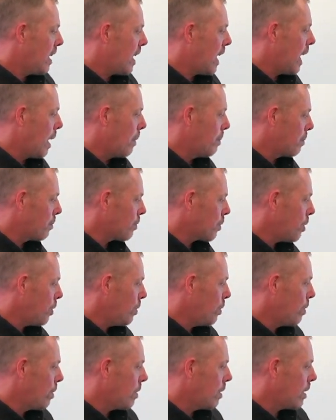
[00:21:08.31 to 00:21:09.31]
Um,
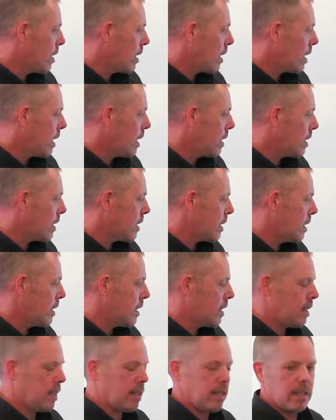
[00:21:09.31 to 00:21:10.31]
ooh,
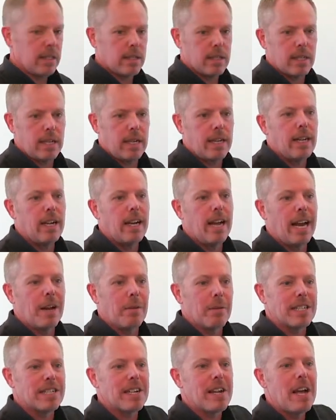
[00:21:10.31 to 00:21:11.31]
consistency.
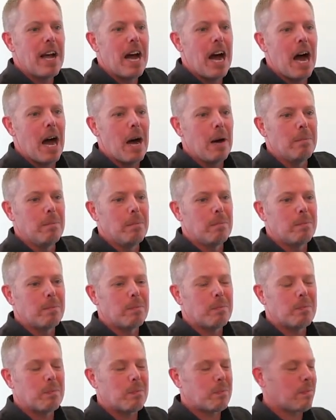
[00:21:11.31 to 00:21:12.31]
Anyways, um,
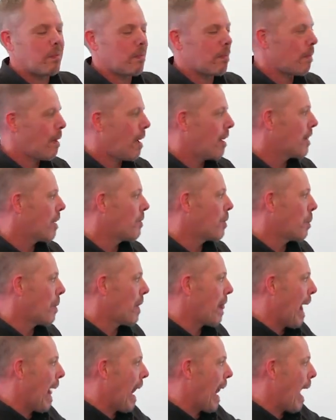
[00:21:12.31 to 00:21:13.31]
love it
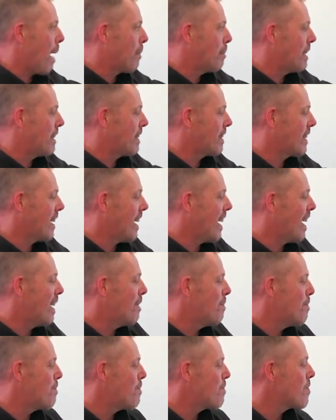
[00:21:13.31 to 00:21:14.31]
when that happens.
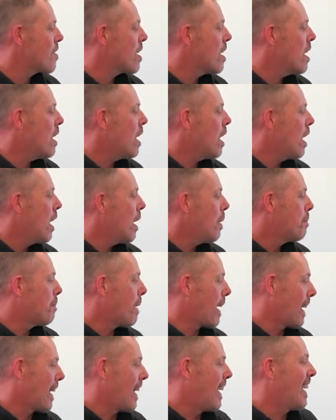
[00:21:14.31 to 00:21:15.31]
Um,
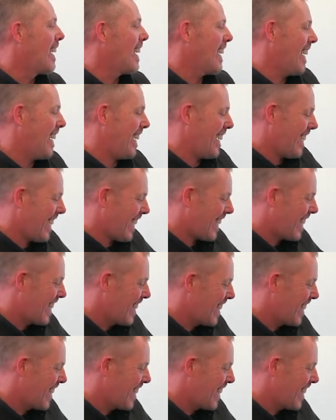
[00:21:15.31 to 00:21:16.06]
but.